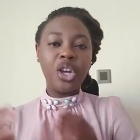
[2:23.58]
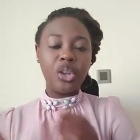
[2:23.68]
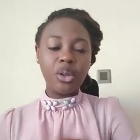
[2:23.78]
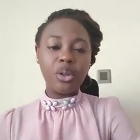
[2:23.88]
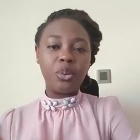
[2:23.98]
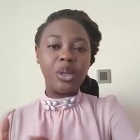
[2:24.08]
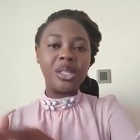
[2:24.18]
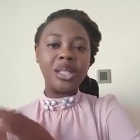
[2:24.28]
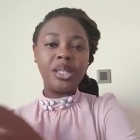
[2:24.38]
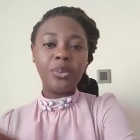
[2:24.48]
In other
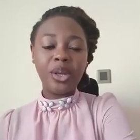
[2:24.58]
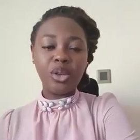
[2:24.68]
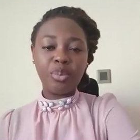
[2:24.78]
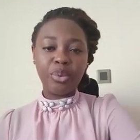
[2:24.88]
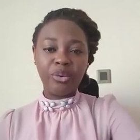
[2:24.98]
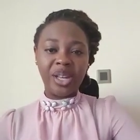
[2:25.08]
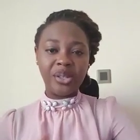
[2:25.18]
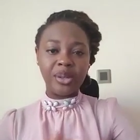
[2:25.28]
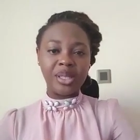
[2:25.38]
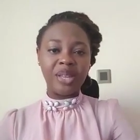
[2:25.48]
words, in the way you
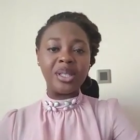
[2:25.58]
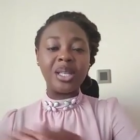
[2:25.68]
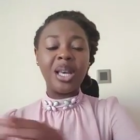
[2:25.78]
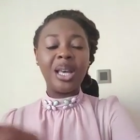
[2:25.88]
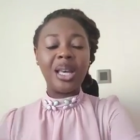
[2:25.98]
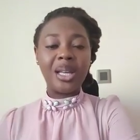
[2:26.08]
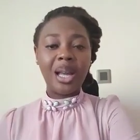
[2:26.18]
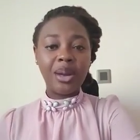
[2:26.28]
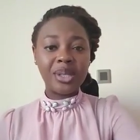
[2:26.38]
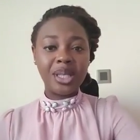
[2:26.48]
provide your service, in
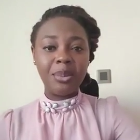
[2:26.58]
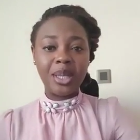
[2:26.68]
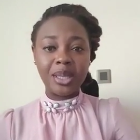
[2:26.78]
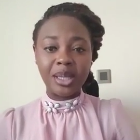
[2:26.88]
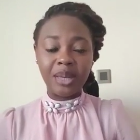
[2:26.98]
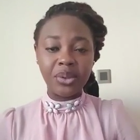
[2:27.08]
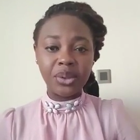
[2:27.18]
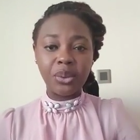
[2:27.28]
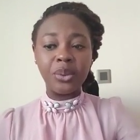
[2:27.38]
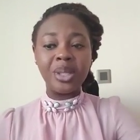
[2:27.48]
how seamless the
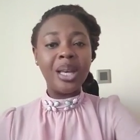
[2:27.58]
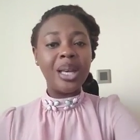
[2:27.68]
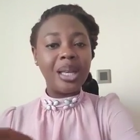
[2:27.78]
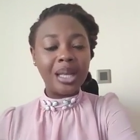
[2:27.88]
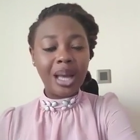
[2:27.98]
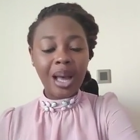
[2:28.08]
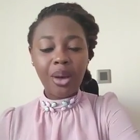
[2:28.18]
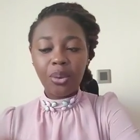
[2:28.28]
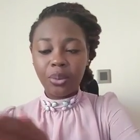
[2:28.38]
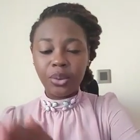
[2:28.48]
service goes, in
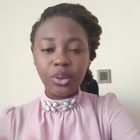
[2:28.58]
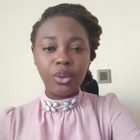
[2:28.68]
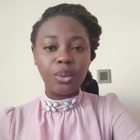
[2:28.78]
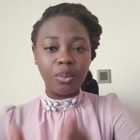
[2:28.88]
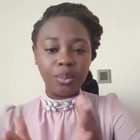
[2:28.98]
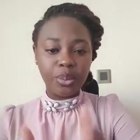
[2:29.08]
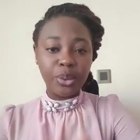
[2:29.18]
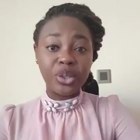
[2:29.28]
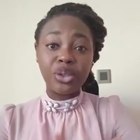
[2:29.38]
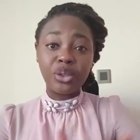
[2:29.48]
how
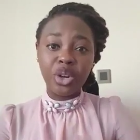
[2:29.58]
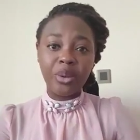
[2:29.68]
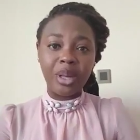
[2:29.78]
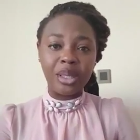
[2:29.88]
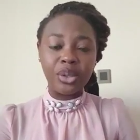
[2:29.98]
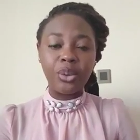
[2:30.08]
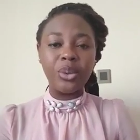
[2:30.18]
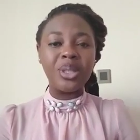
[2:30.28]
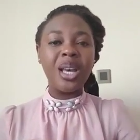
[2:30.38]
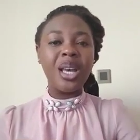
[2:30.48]
procedural it
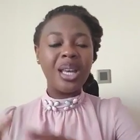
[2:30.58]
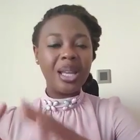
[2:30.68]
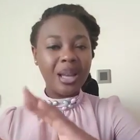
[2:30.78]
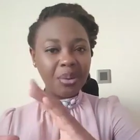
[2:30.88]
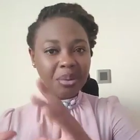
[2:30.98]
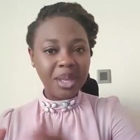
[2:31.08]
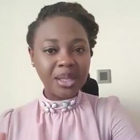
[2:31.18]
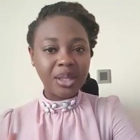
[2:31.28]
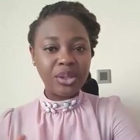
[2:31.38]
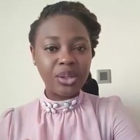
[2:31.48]
goes, in how it
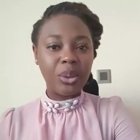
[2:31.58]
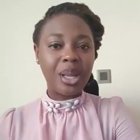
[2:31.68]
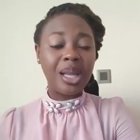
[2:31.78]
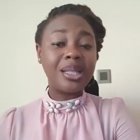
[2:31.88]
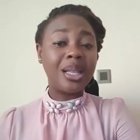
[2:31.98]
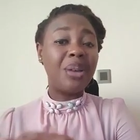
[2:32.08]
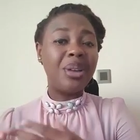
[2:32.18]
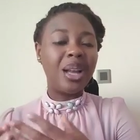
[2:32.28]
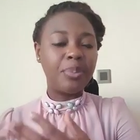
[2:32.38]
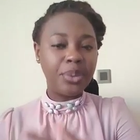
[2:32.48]
makes sense to your clients and how
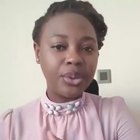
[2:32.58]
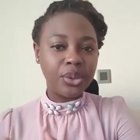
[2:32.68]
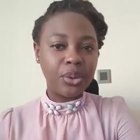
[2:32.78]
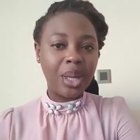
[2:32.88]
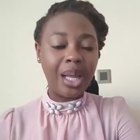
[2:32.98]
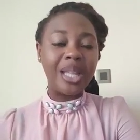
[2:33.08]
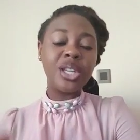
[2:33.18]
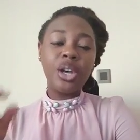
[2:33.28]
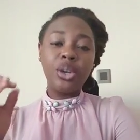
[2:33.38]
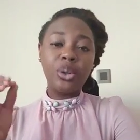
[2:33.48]
it appeals to your
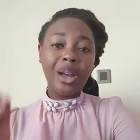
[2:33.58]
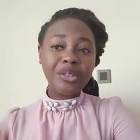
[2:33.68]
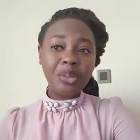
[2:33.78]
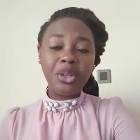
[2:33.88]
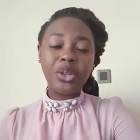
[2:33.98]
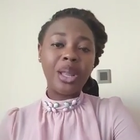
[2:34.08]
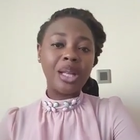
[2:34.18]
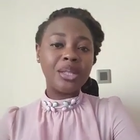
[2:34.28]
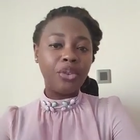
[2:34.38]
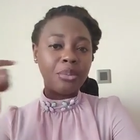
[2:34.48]
clients. You have to make sure
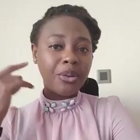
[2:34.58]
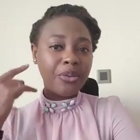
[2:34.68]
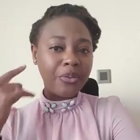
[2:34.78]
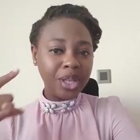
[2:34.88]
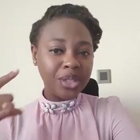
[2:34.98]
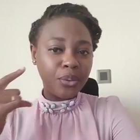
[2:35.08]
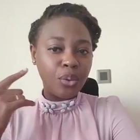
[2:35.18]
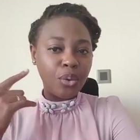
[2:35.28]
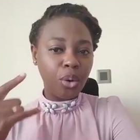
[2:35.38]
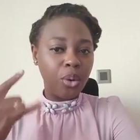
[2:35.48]
that from the first
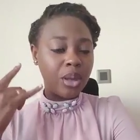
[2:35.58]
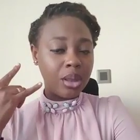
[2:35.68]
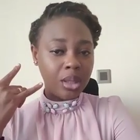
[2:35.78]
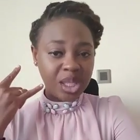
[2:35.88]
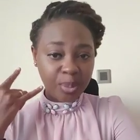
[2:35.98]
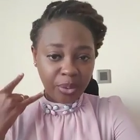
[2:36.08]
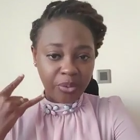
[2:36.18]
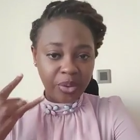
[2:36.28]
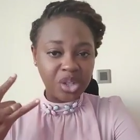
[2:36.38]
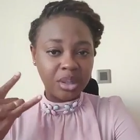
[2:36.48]
phone call, it's
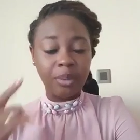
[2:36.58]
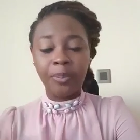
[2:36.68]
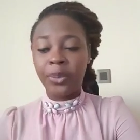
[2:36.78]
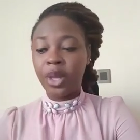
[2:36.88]
professional.